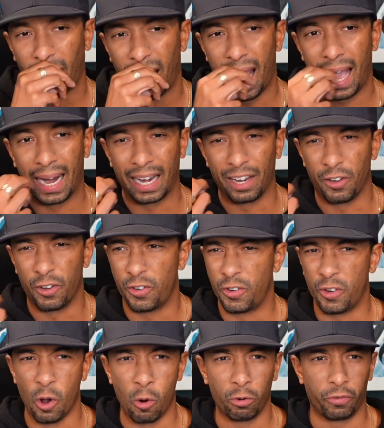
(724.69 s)
and I
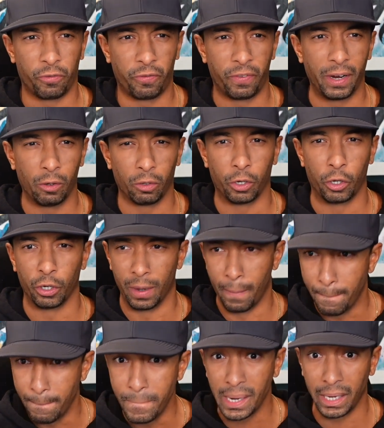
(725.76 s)
don't feel good
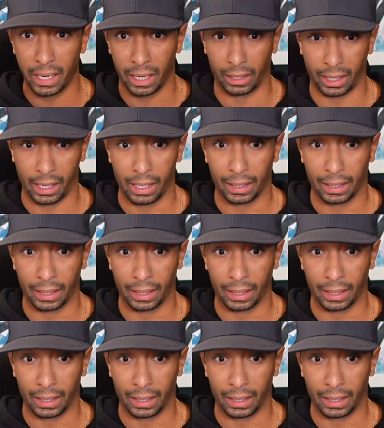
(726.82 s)
immediately,